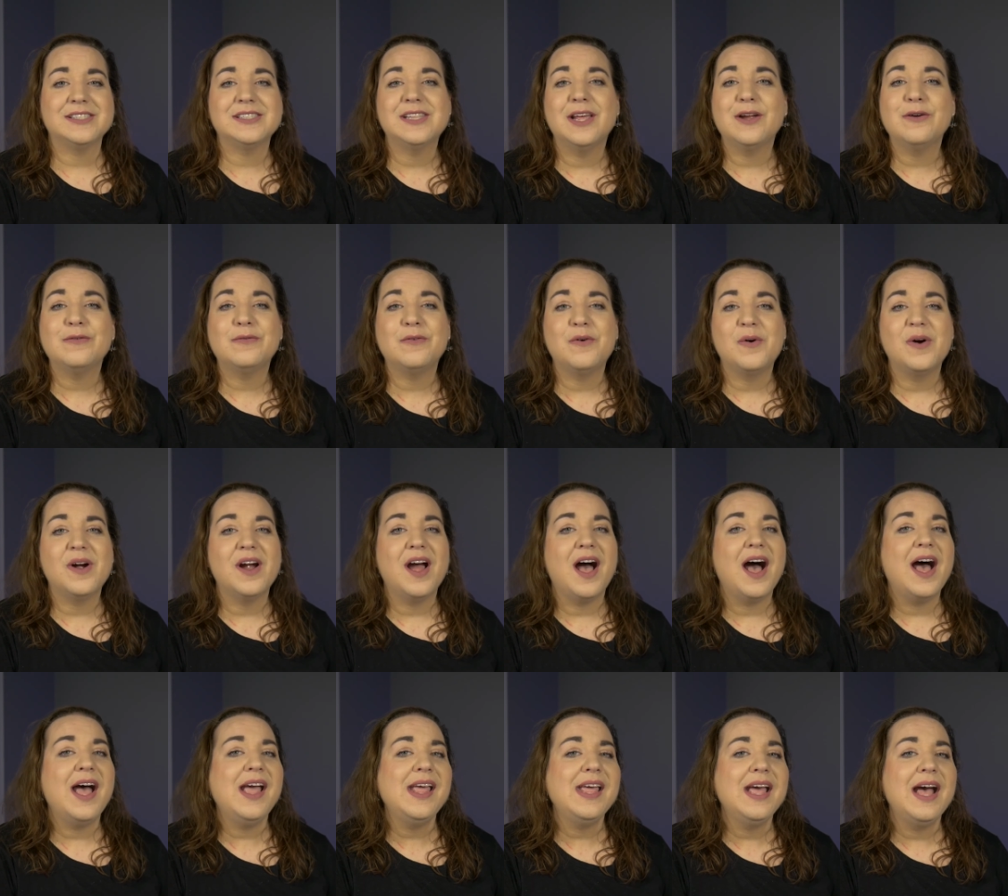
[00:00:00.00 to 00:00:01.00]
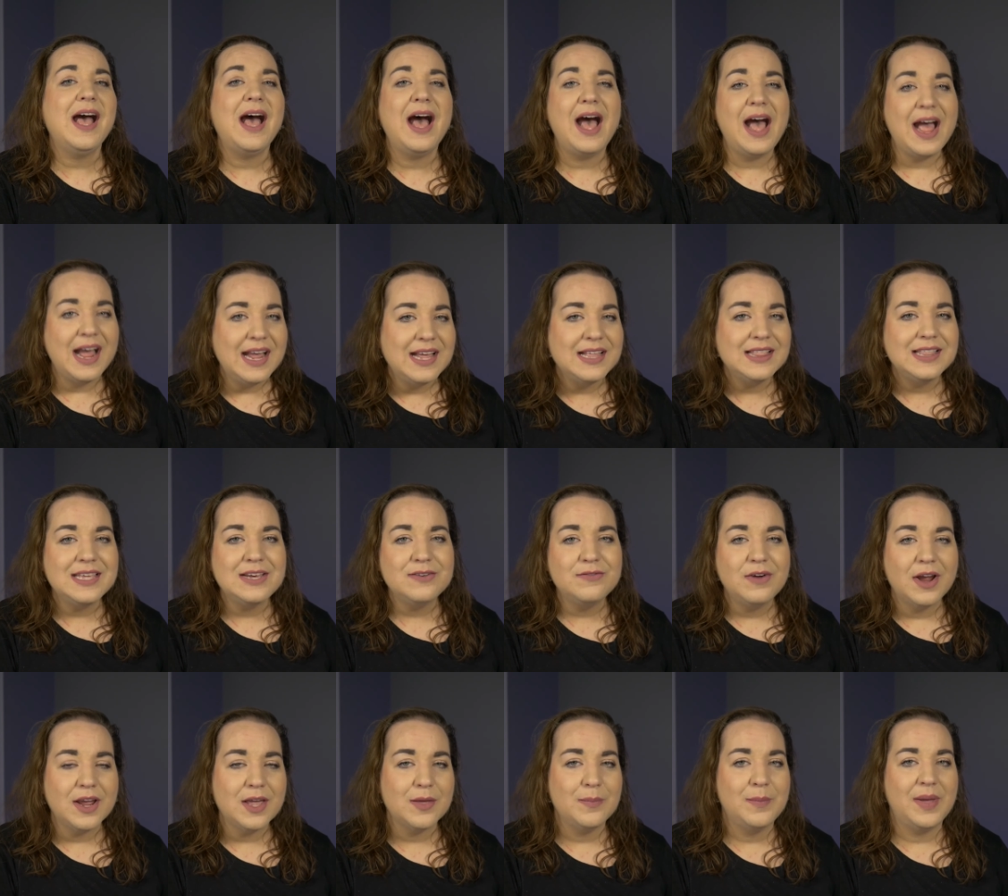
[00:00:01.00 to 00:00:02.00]
Therefore, I highly
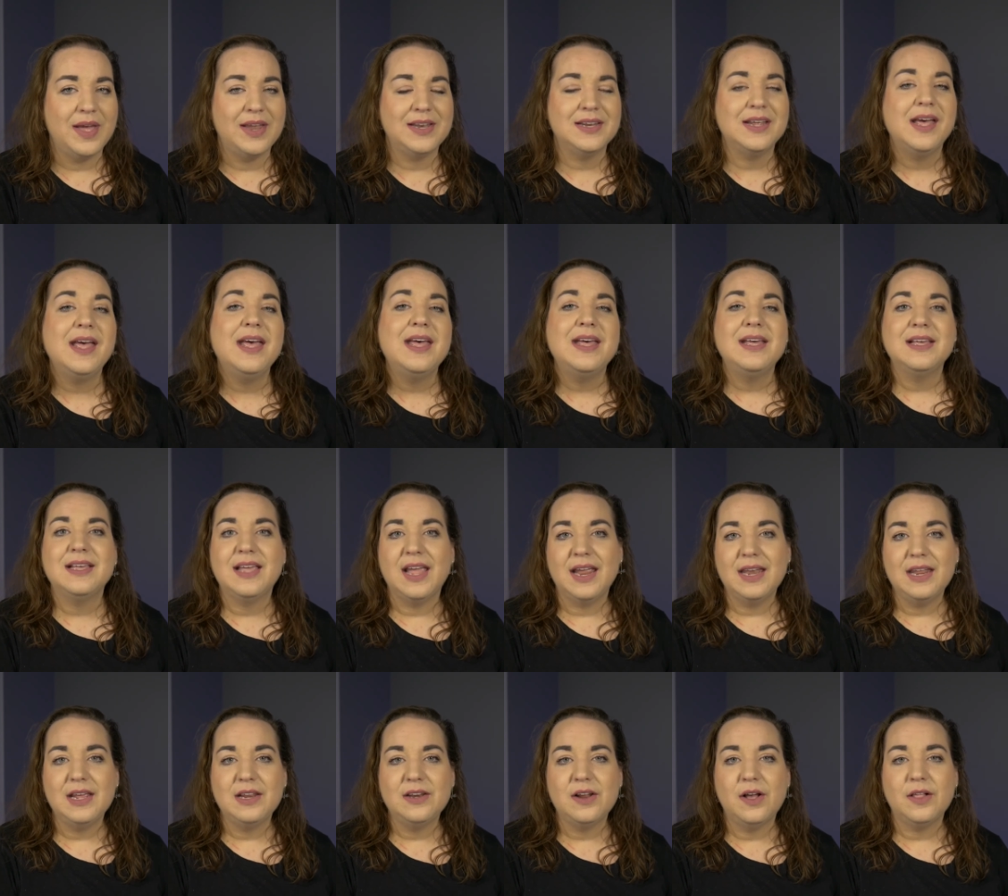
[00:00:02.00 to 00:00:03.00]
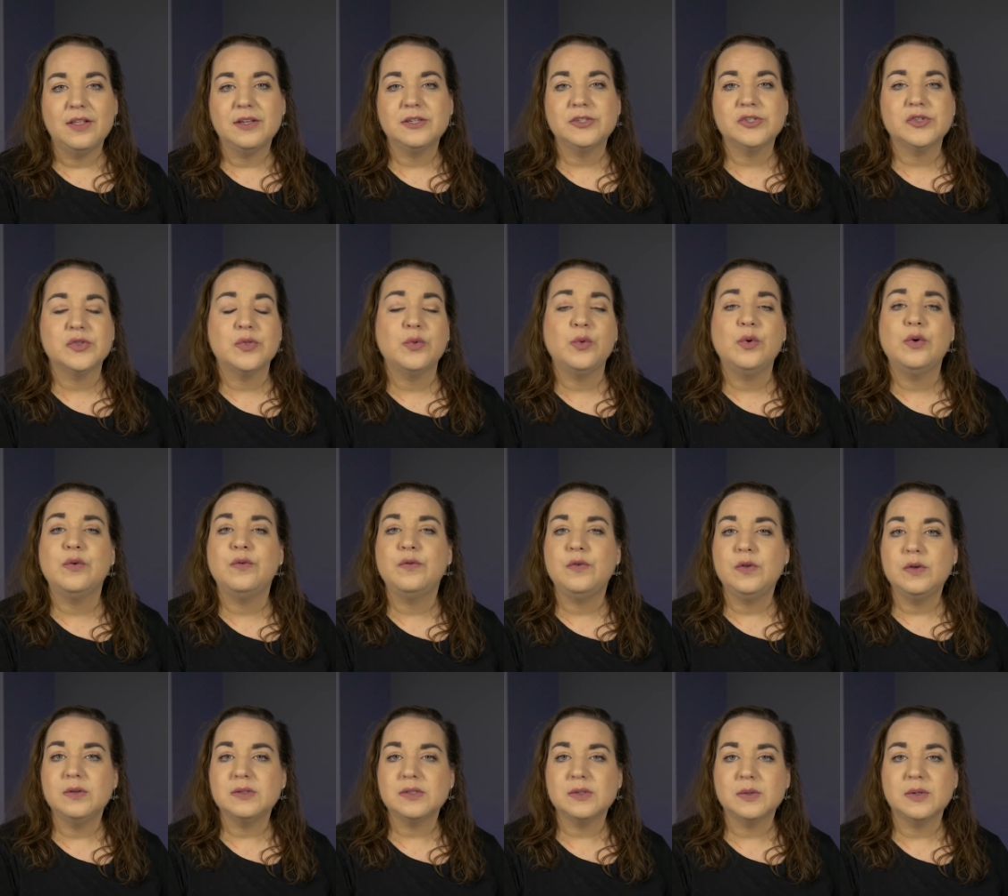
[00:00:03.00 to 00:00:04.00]
recommend gaining knowledge through a
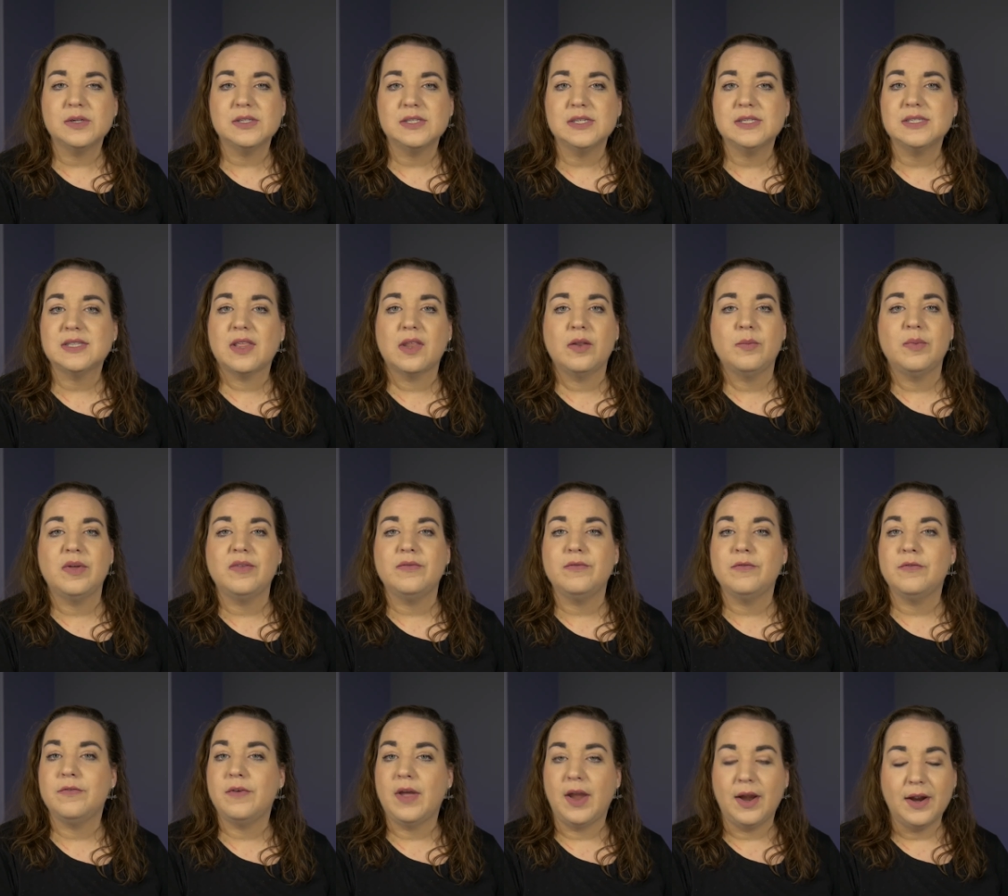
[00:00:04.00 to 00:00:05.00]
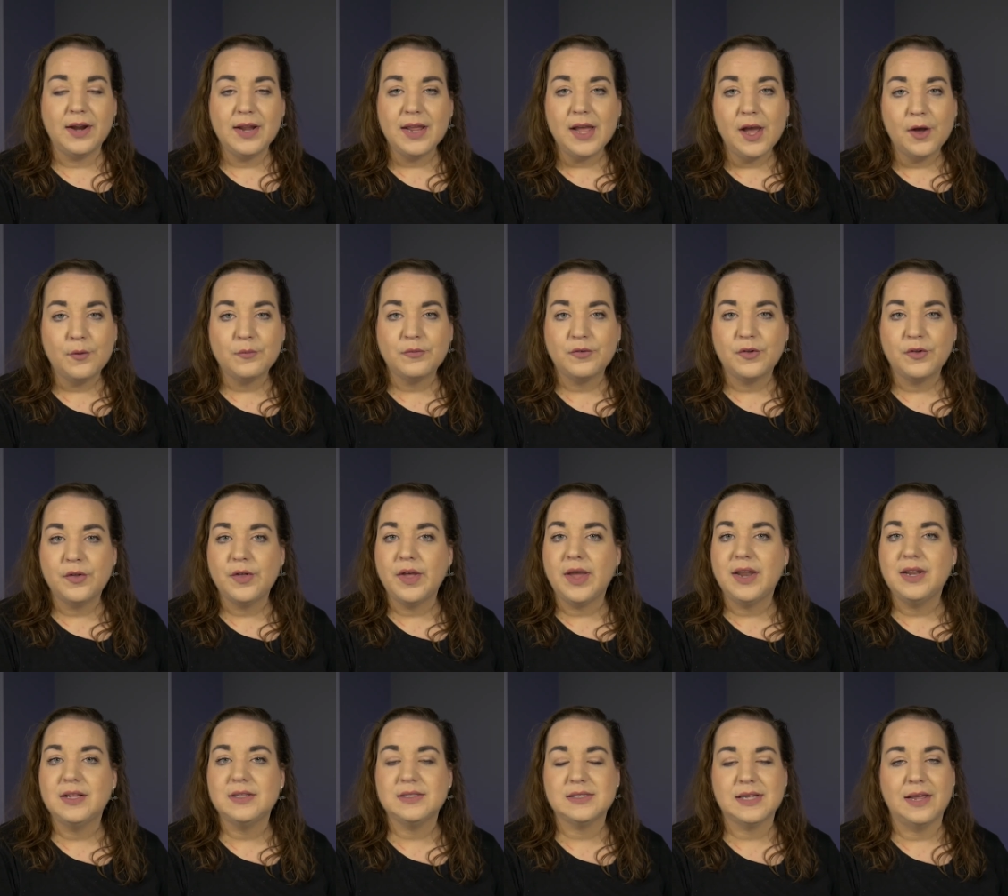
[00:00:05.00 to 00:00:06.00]
few sources that have been very helpful and
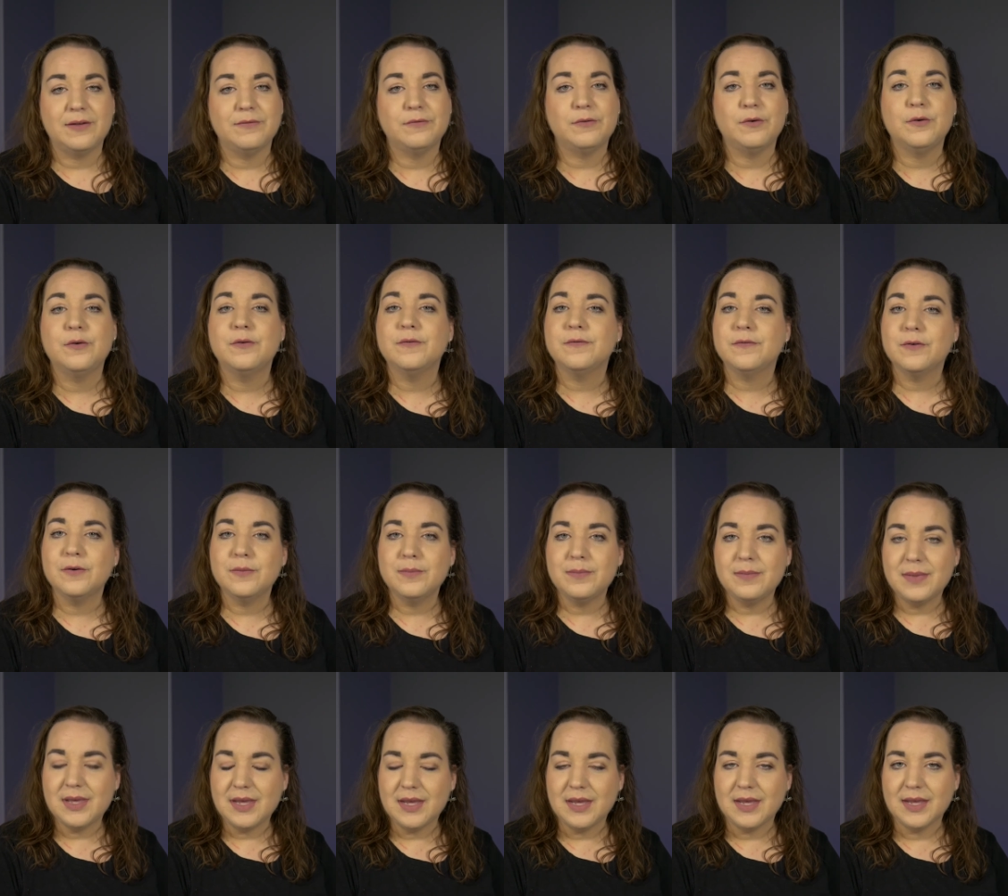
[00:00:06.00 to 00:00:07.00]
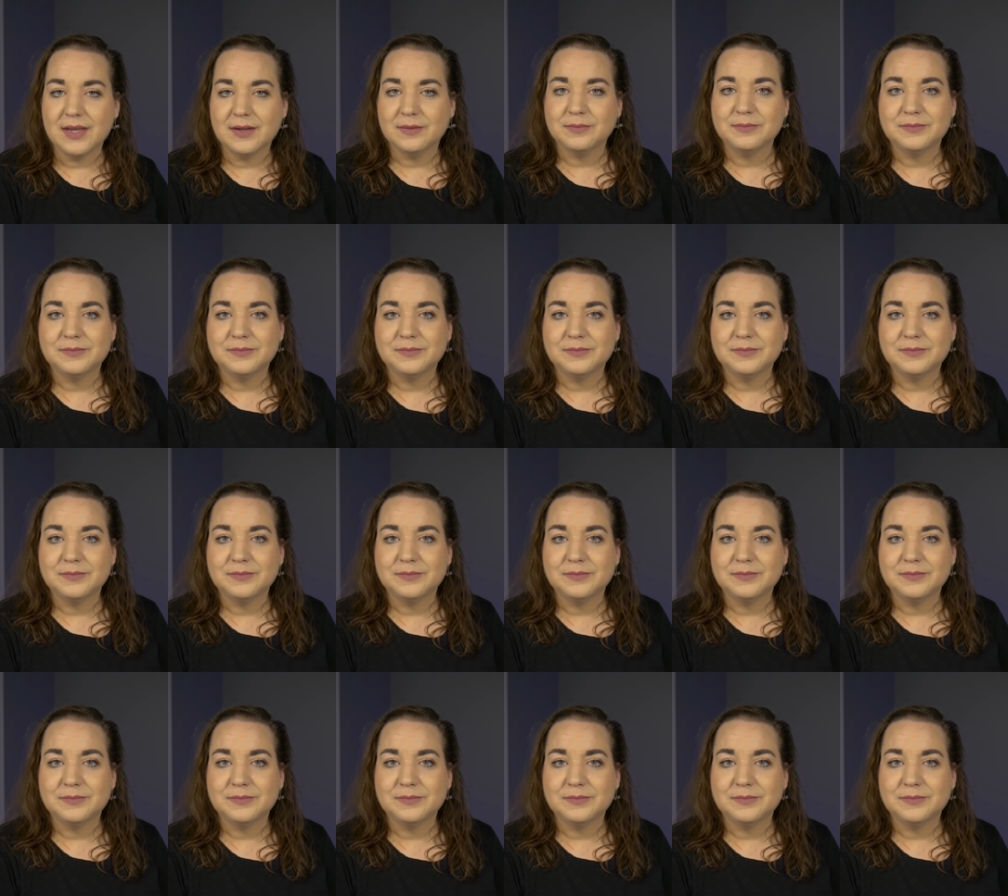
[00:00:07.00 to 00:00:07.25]
insightful for me.